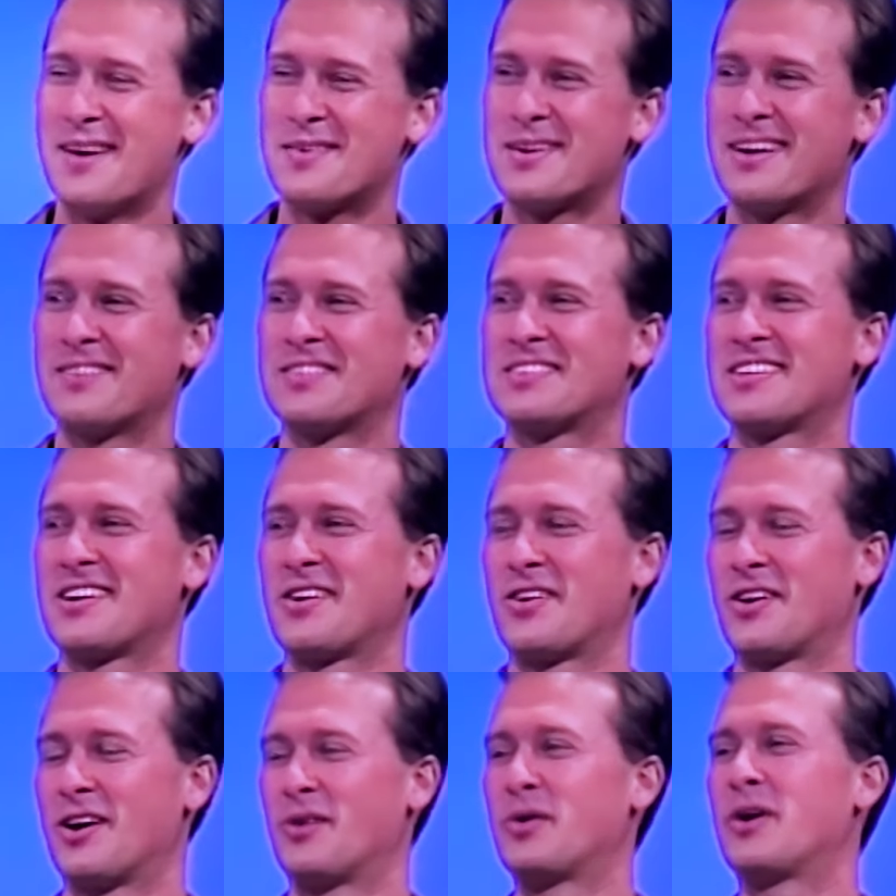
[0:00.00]
I'm going to have to say
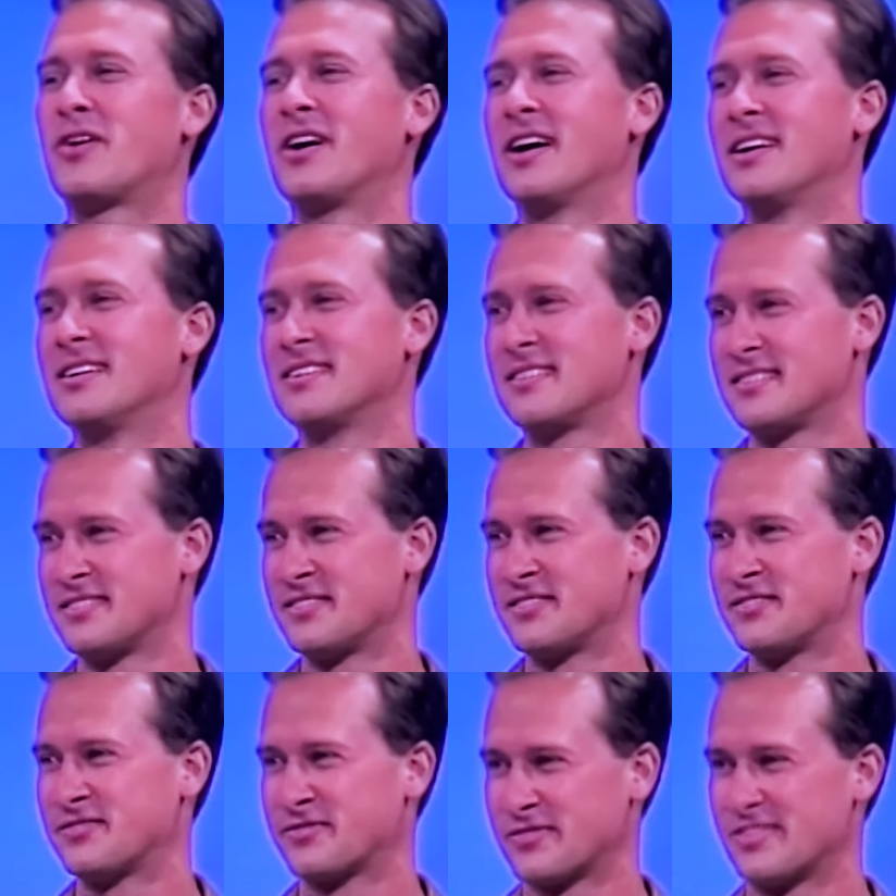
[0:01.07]
her uh, rear end. On her
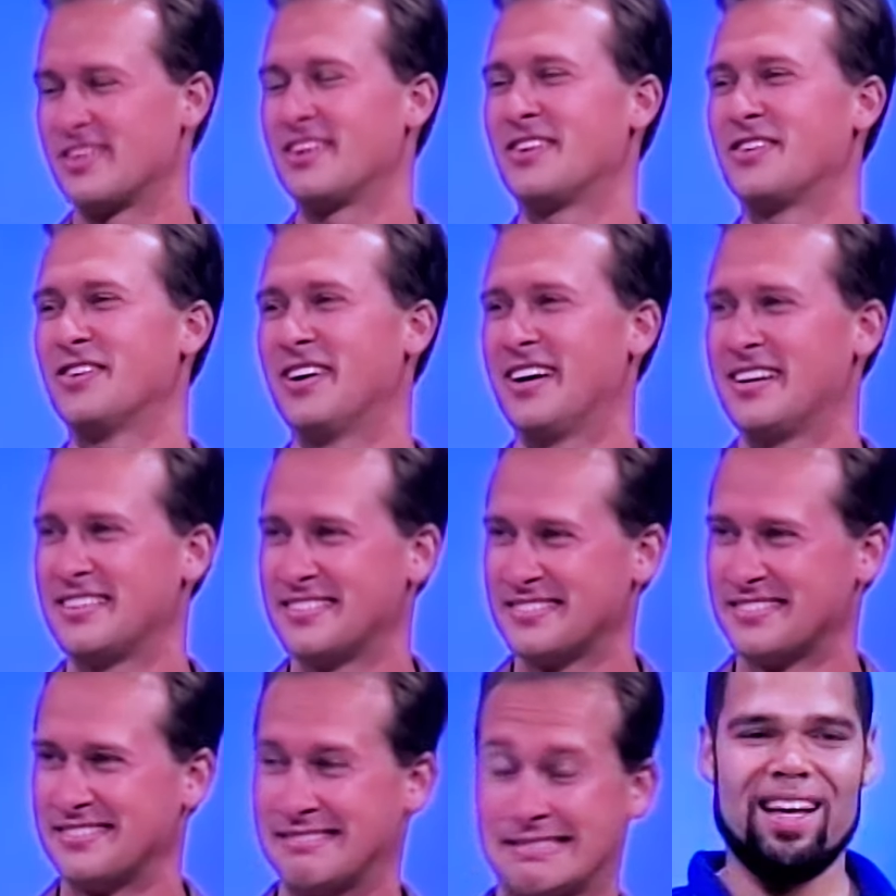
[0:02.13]
rear end, Mark.
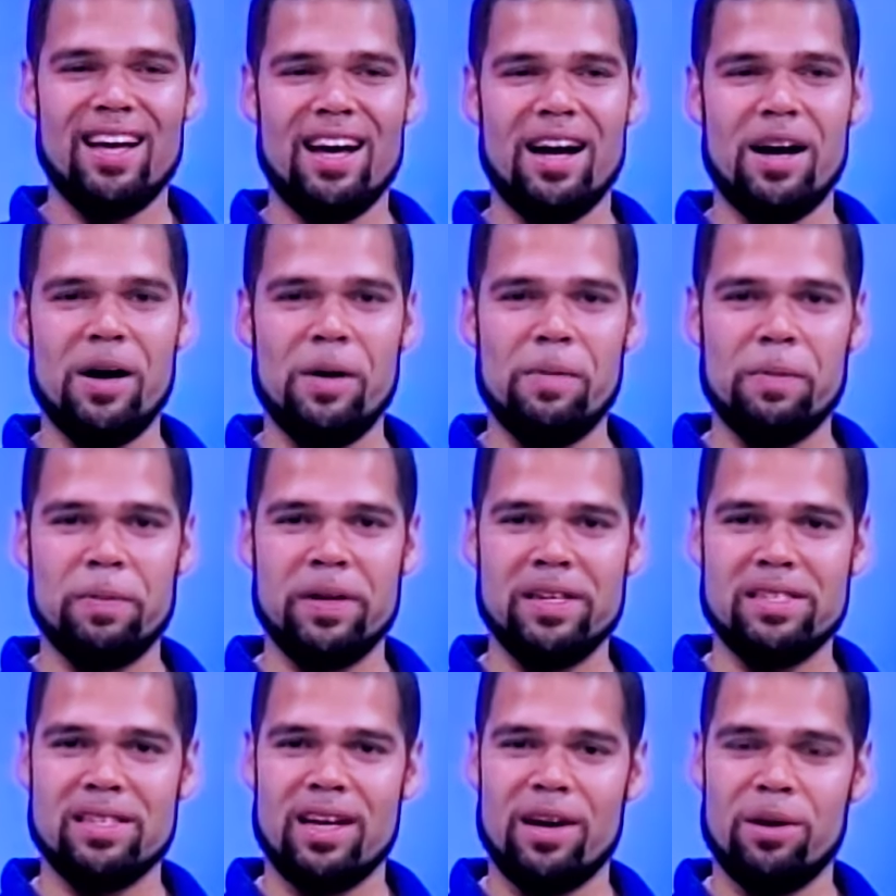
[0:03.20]
Uh, I'm going
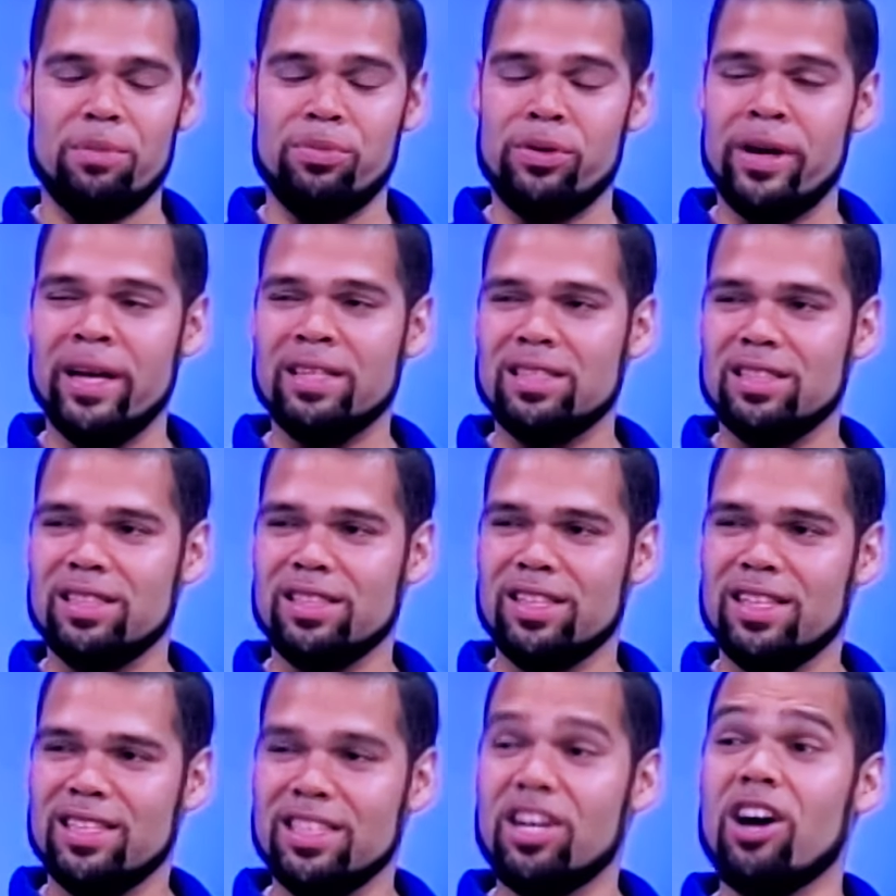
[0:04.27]
to say her breast.
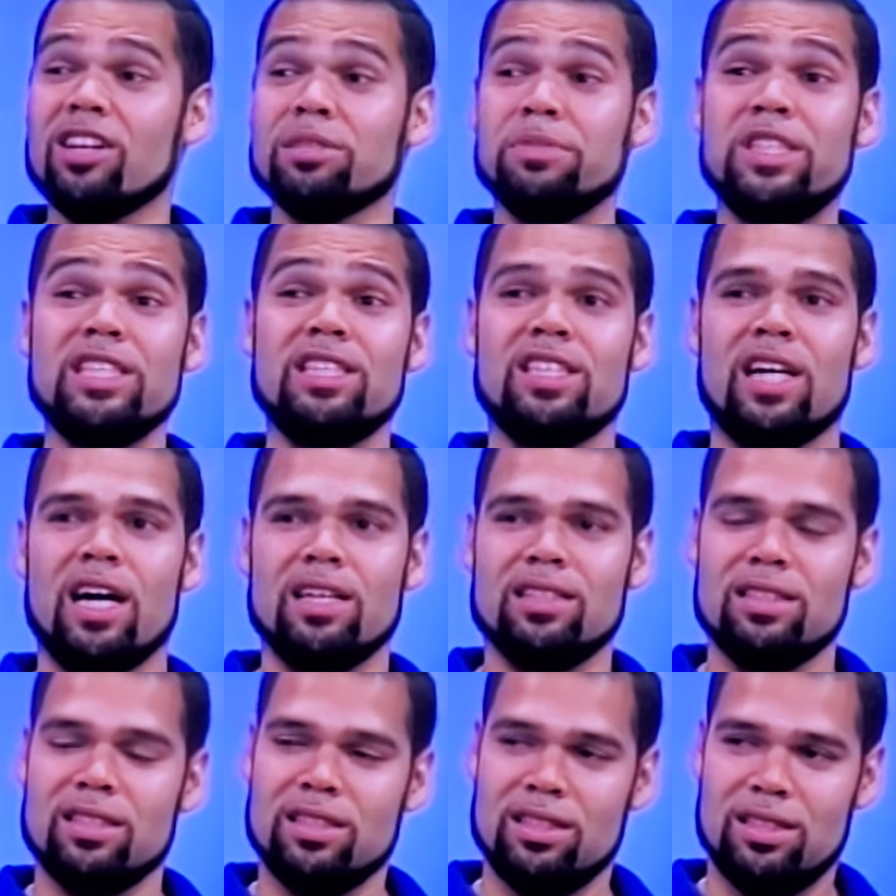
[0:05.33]
She calls them chichas.